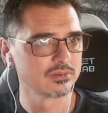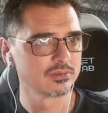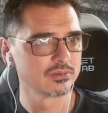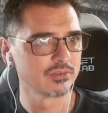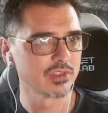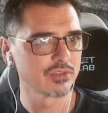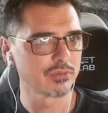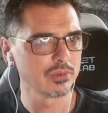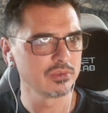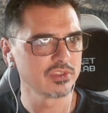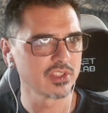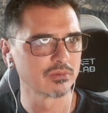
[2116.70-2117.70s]
First
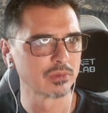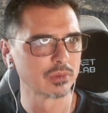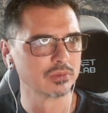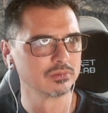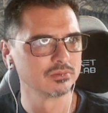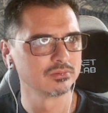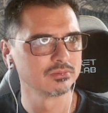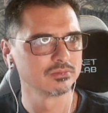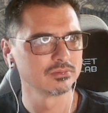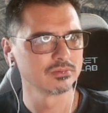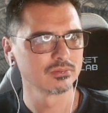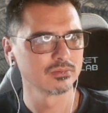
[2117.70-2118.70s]
floor? Second floor.
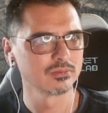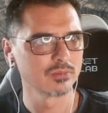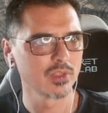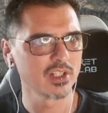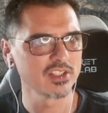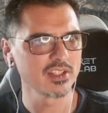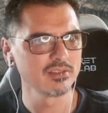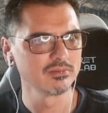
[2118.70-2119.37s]
What did I say?